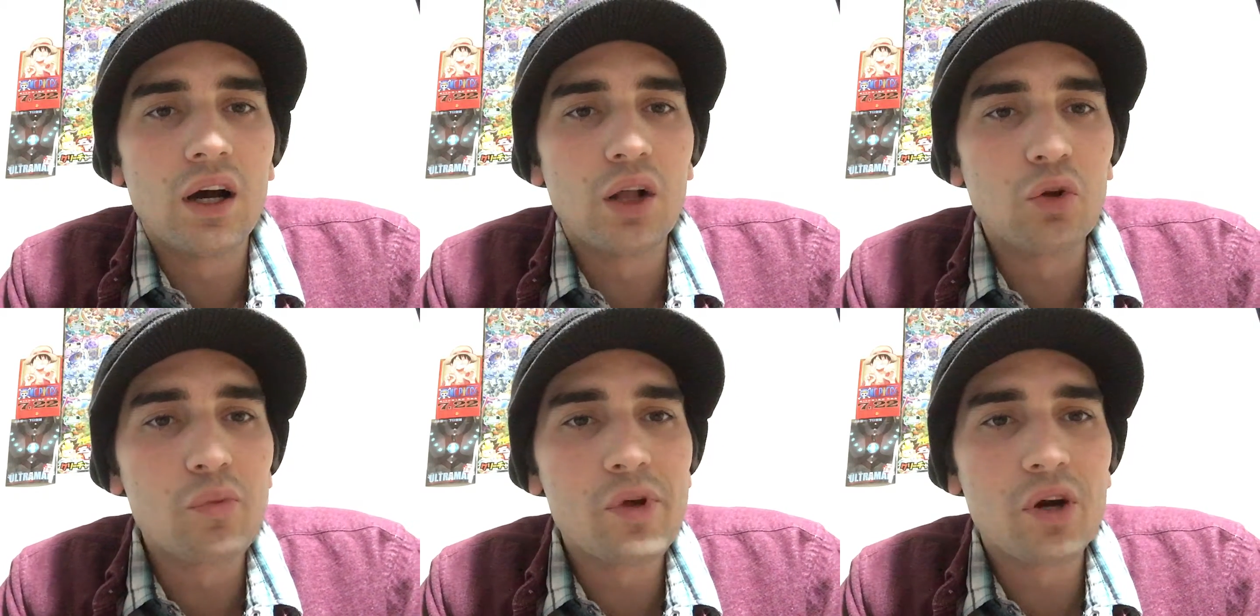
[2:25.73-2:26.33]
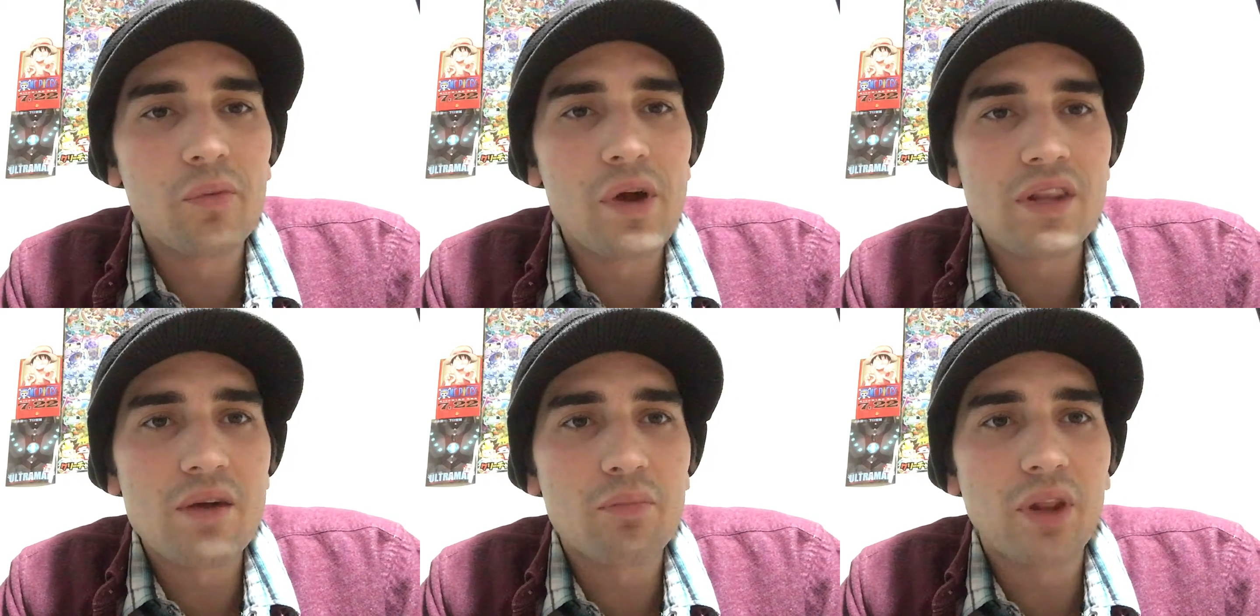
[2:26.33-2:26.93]
aluminum and
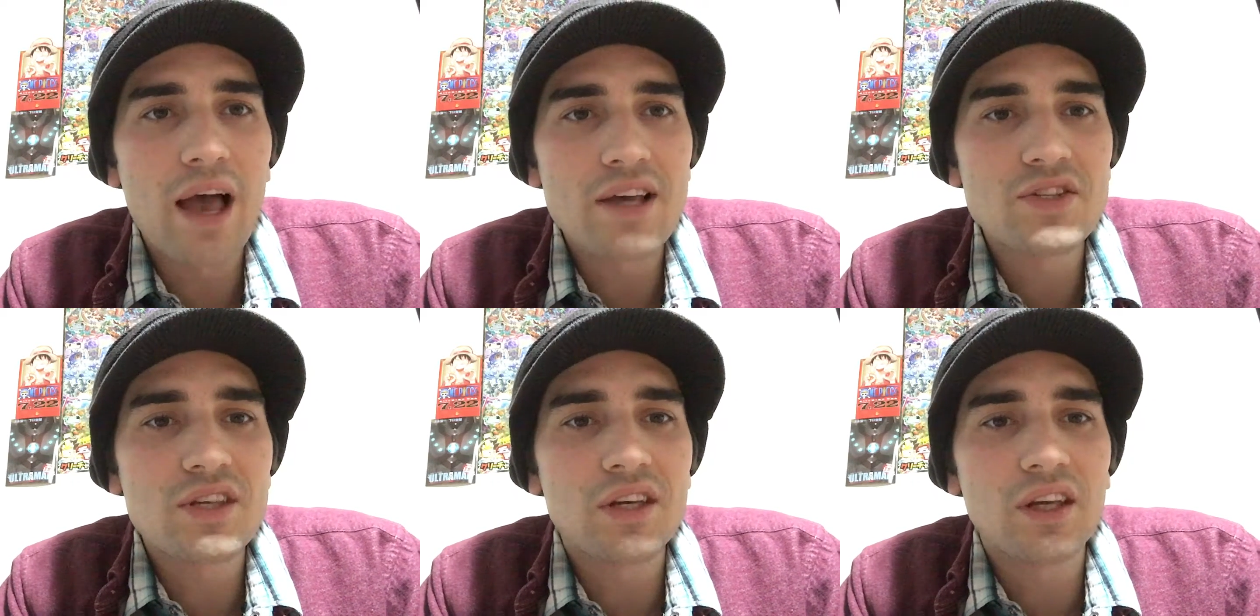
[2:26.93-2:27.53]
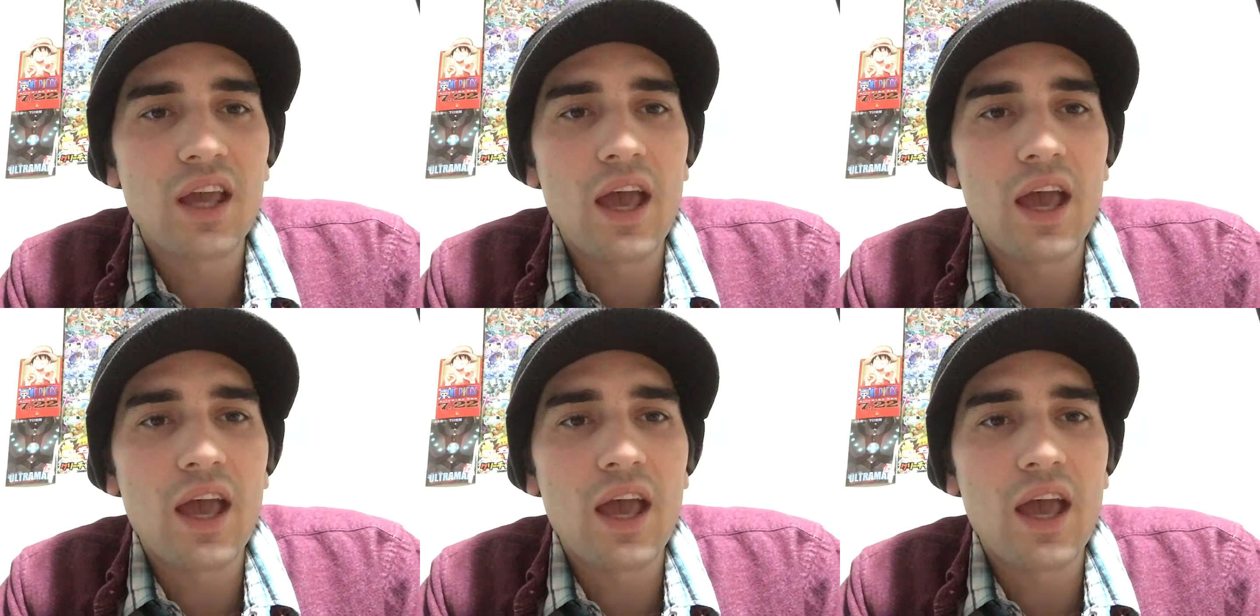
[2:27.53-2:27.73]
then plastic,